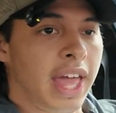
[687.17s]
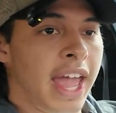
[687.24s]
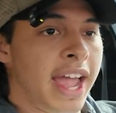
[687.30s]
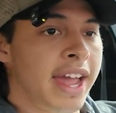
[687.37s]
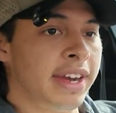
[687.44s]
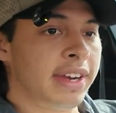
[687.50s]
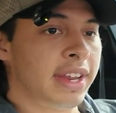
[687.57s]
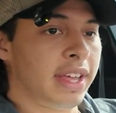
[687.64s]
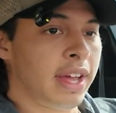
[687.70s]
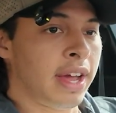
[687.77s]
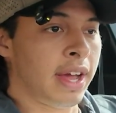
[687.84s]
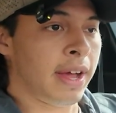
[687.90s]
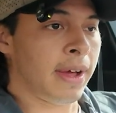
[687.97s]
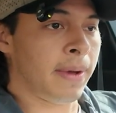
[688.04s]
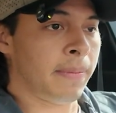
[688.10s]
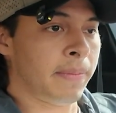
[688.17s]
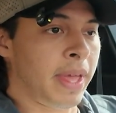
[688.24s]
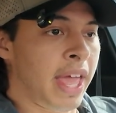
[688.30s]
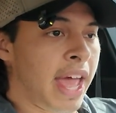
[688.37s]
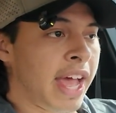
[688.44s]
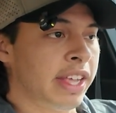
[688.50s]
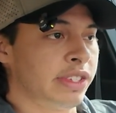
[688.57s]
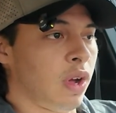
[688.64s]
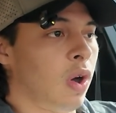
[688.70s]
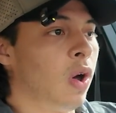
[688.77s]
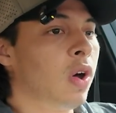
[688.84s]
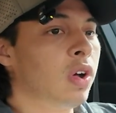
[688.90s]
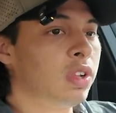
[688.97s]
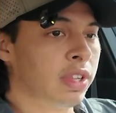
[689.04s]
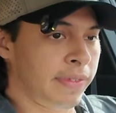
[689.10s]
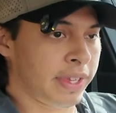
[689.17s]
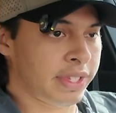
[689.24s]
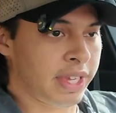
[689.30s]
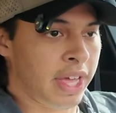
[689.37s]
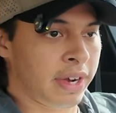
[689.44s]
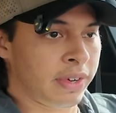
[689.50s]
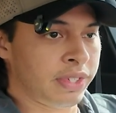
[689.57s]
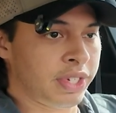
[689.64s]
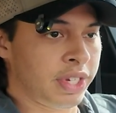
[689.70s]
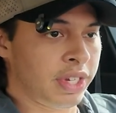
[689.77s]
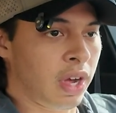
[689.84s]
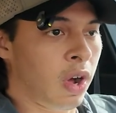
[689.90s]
and it has all of its energy,